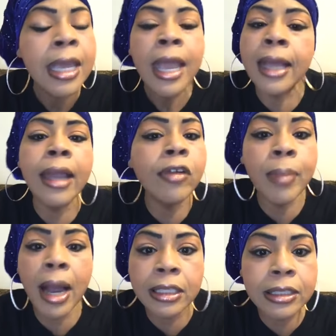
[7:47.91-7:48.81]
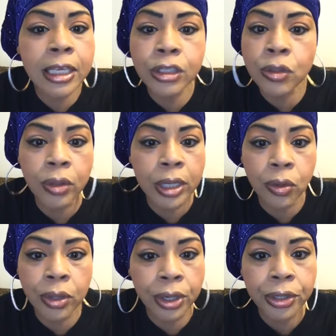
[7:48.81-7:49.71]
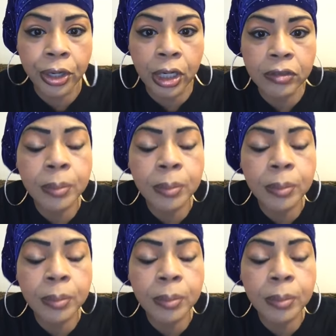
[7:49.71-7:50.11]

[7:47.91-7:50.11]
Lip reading: And everybody's kids going to get on their nerves.